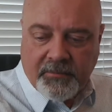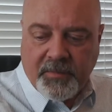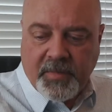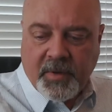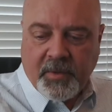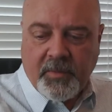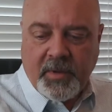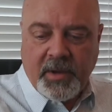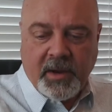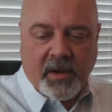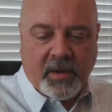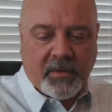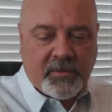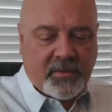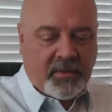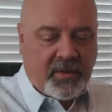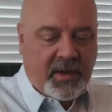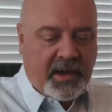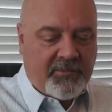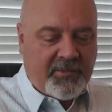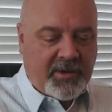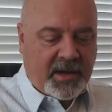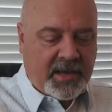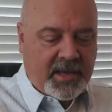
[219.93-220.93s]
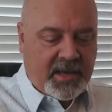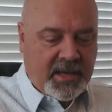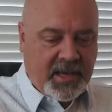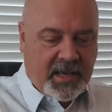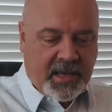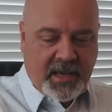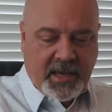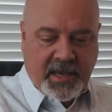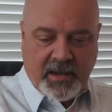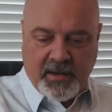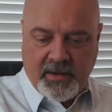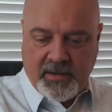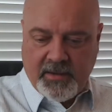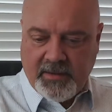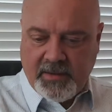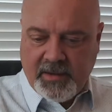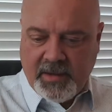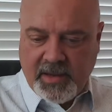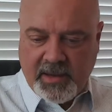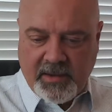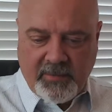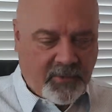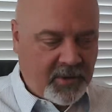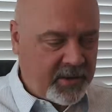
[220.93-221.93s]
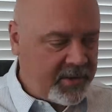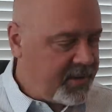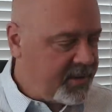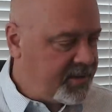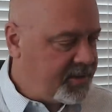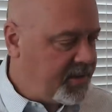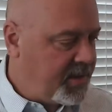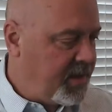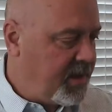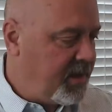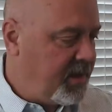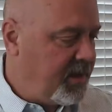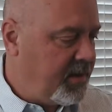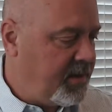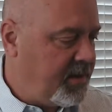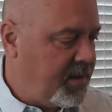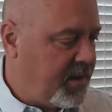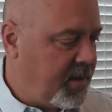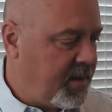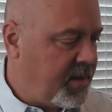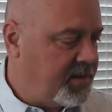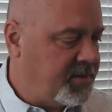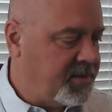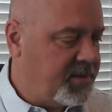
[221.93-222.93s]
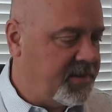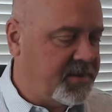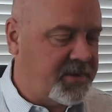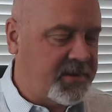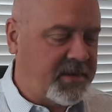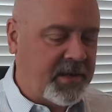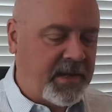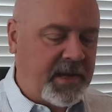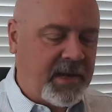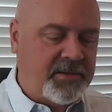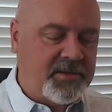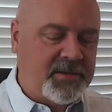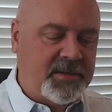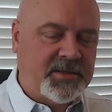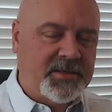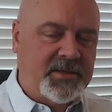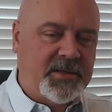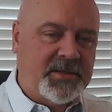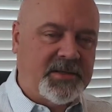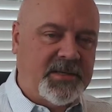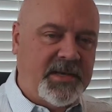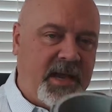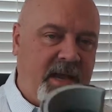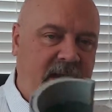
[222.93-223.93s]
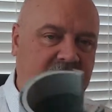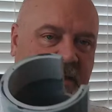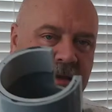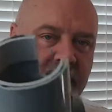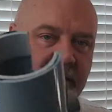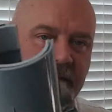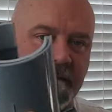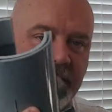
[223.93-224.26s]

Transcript: But we also have a kit. And what this kit does is allows us to take